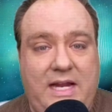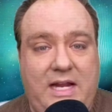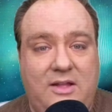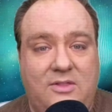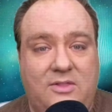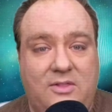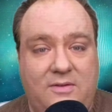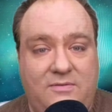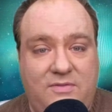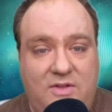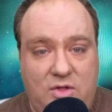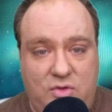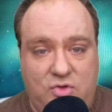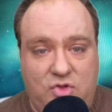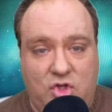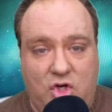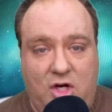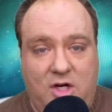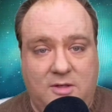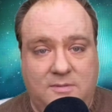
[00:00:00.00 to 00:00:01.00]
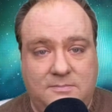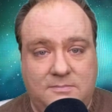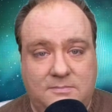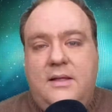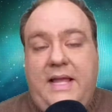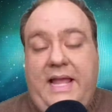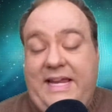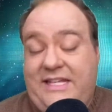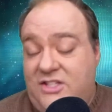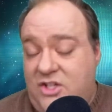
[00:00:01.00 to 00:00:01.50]
in the future.
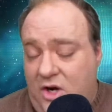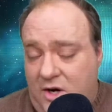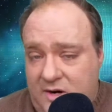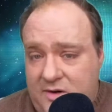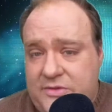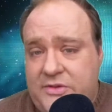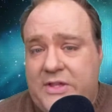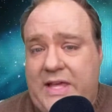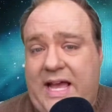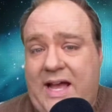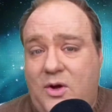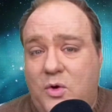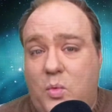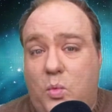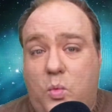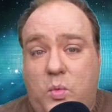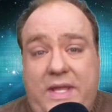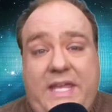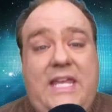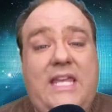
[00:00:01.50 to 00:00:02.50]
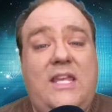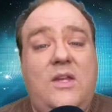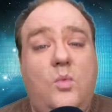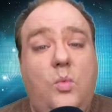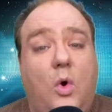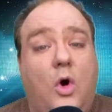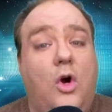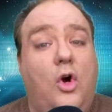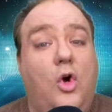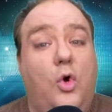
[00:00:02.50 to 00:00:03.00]
It turns out we
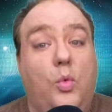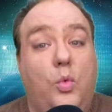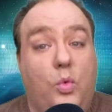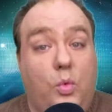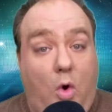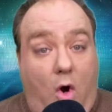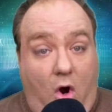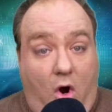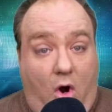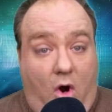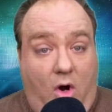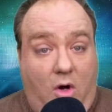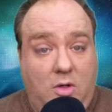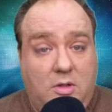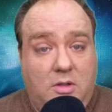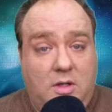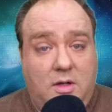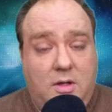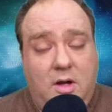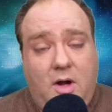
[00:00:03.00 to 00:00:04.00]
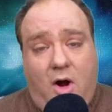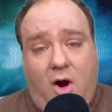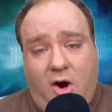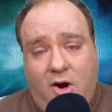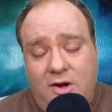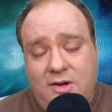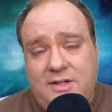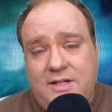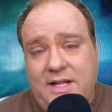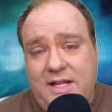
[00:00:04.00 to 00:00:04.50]
were wrong
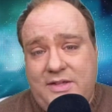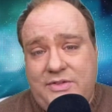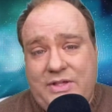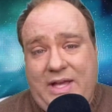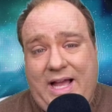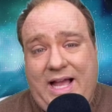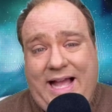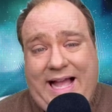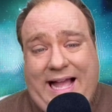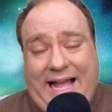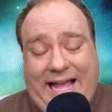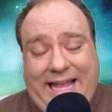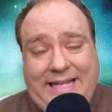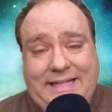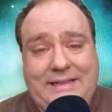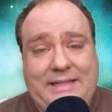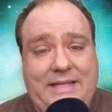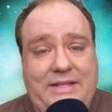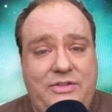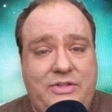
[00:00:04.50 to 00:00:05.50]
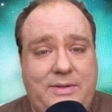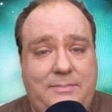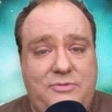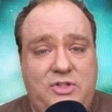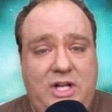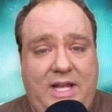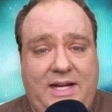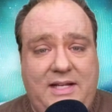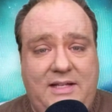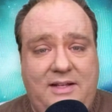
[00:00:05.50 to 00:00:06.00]
art is a highly
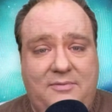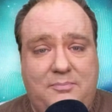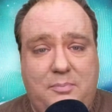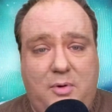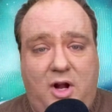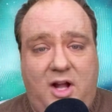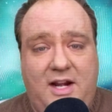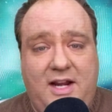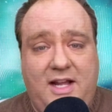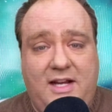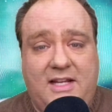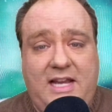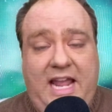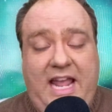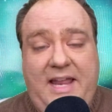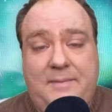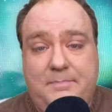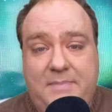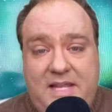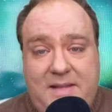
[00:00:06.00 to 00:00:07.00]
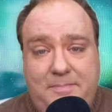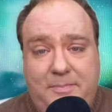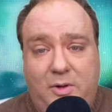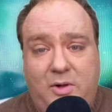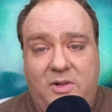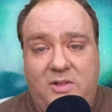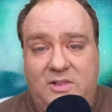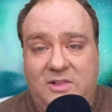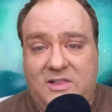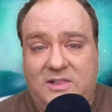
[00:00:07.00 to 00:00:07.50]
subjective product and
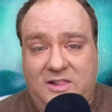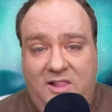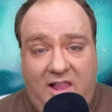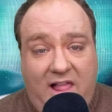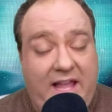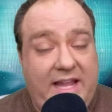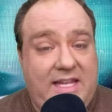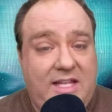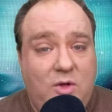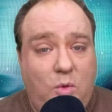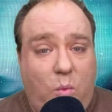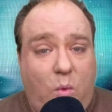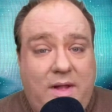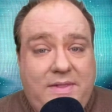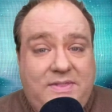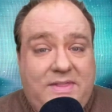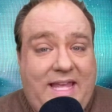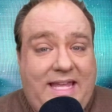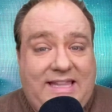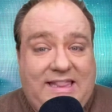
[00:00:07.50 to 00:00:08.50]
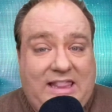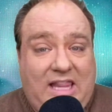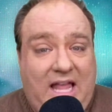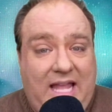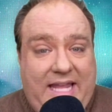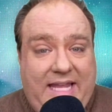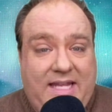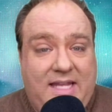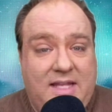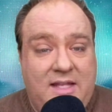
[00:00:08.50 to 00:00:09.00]
people like what they
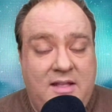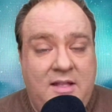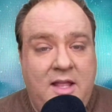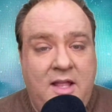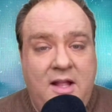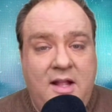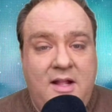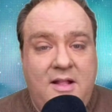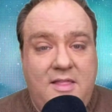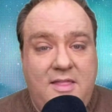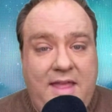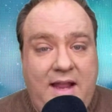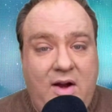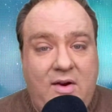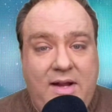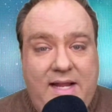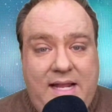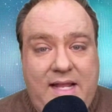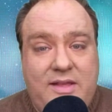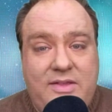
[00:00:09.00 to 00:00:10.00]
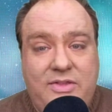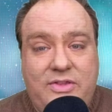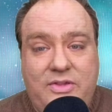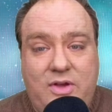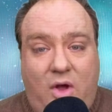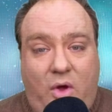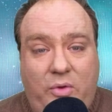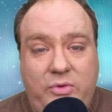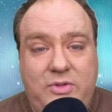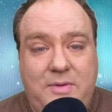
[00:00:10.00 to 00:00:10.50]
like. There is
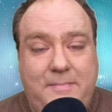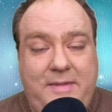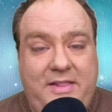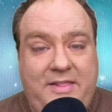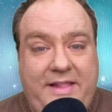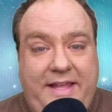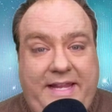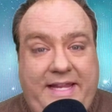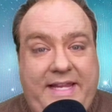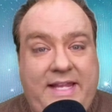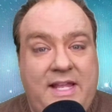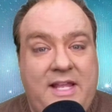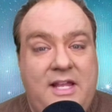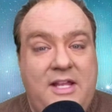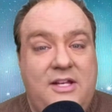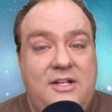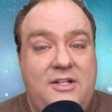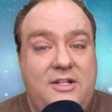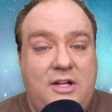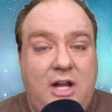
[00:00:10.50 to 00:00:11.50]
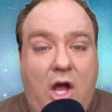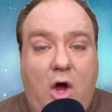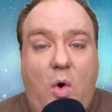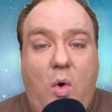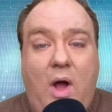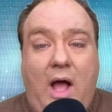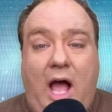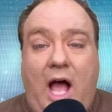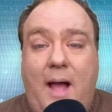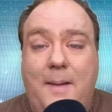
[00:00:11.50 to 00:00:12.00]
ultimately
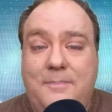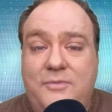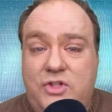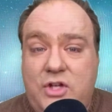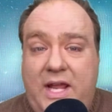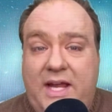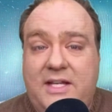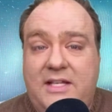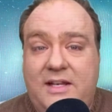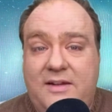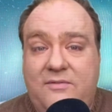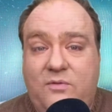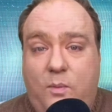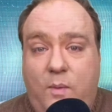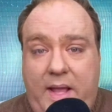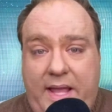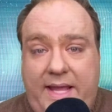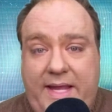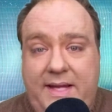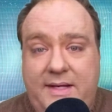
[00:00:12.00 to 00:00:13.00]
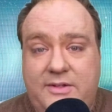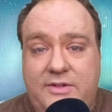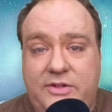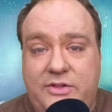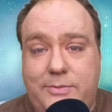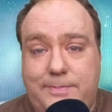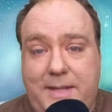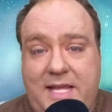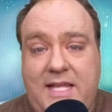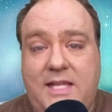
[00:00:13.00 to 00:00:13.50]
no objective way to
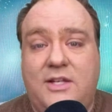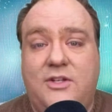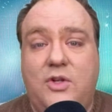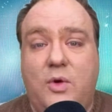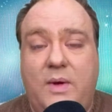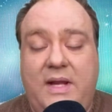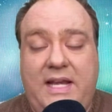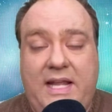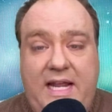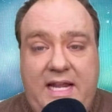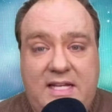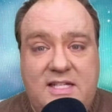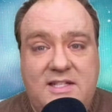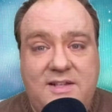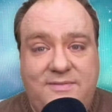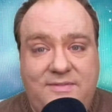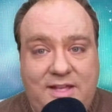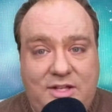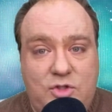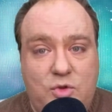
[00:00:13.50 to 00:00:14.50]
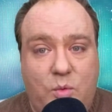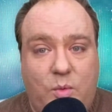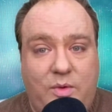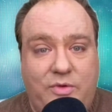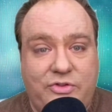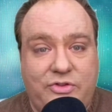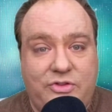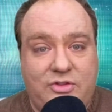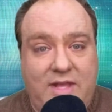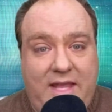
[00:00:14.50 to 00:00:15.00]
speak to an
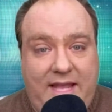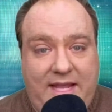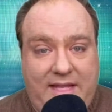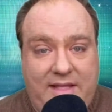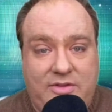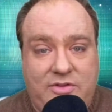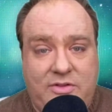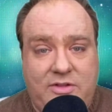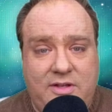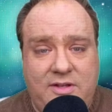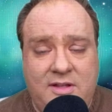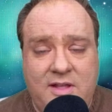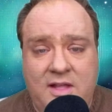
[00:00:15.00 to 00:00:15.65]
individual's taste.